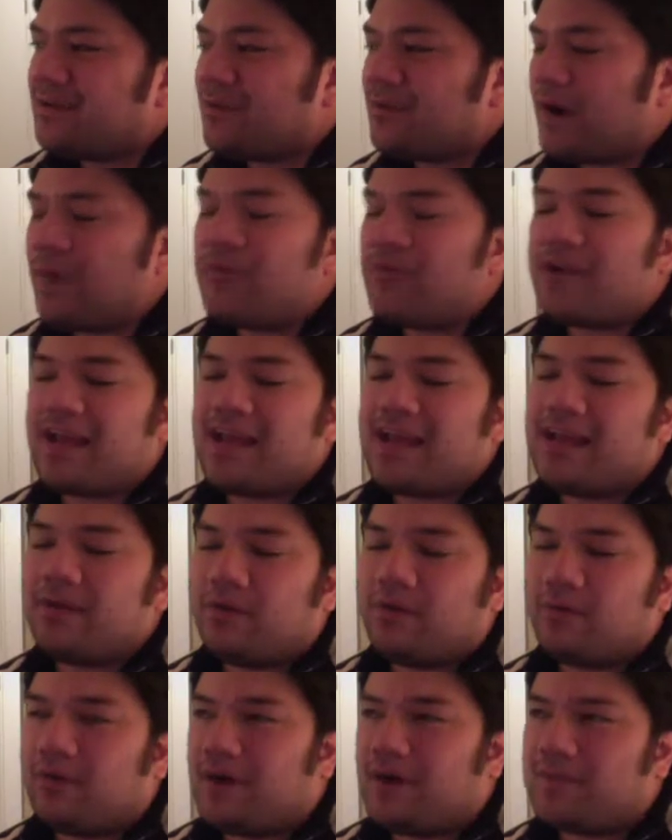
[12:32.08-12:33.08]
Why would
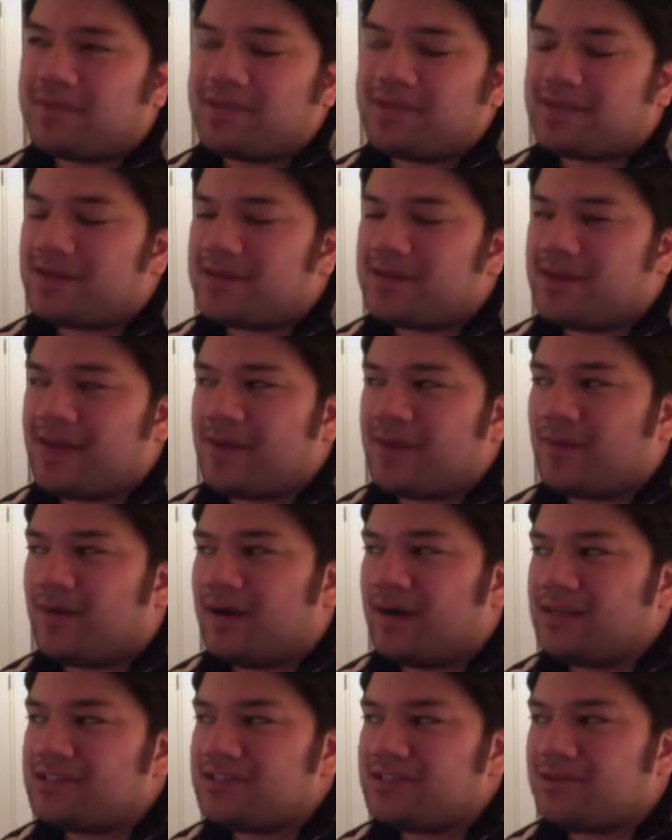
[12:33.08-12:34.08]
anyone want to be in the Night
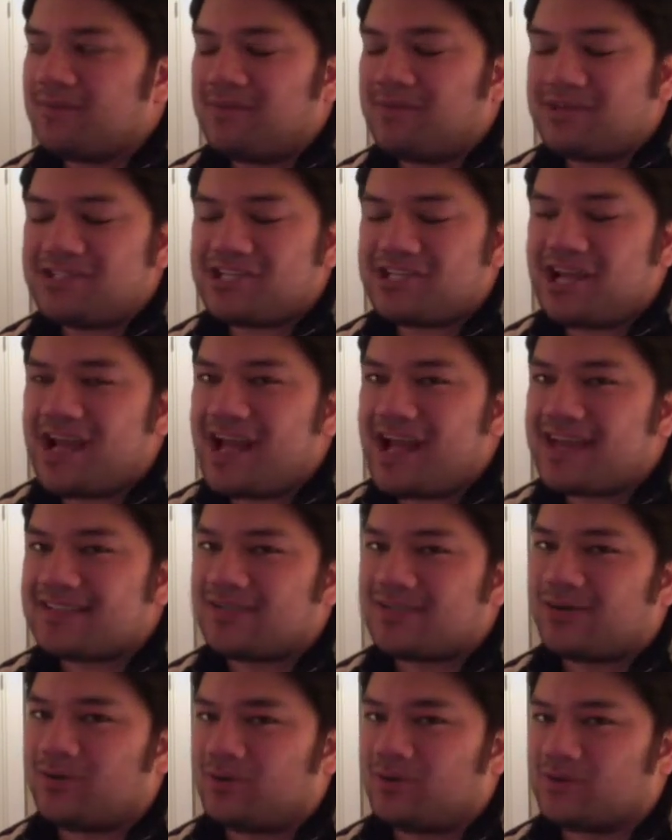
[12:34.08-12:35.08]
Watch? They're a bunch of
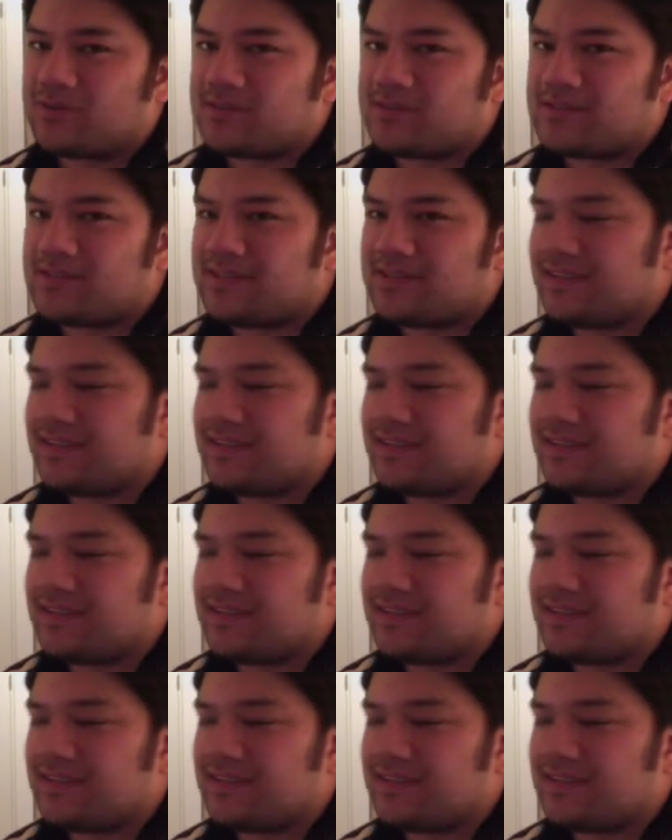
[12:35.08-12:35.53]
assholes.